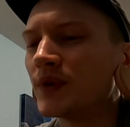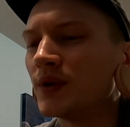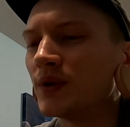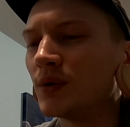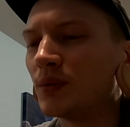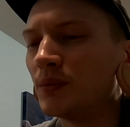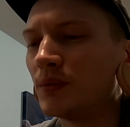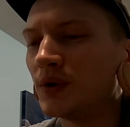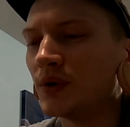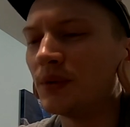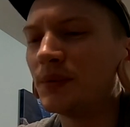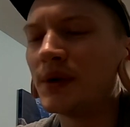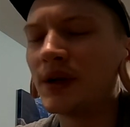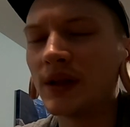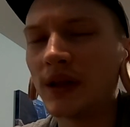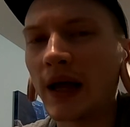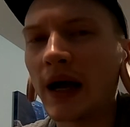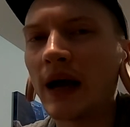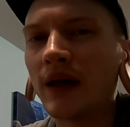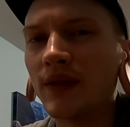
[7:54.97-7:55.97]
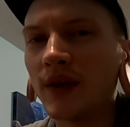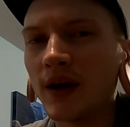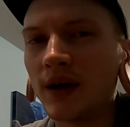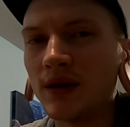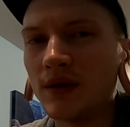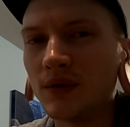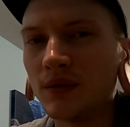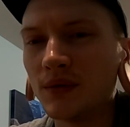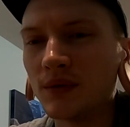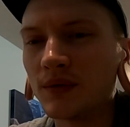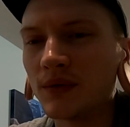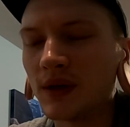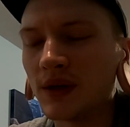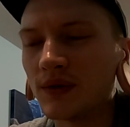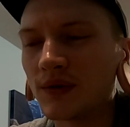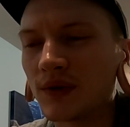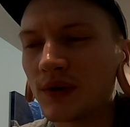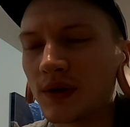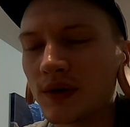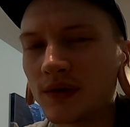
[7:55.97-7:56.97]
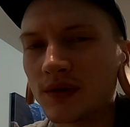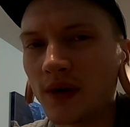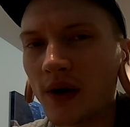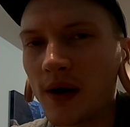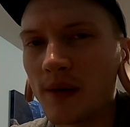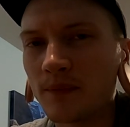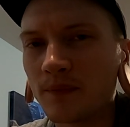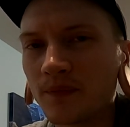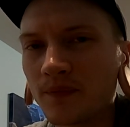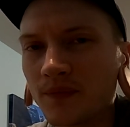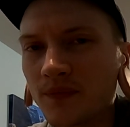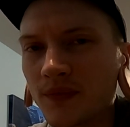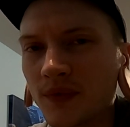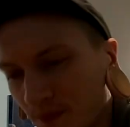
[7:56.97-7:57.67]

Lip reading: you'll be glad that you took your time.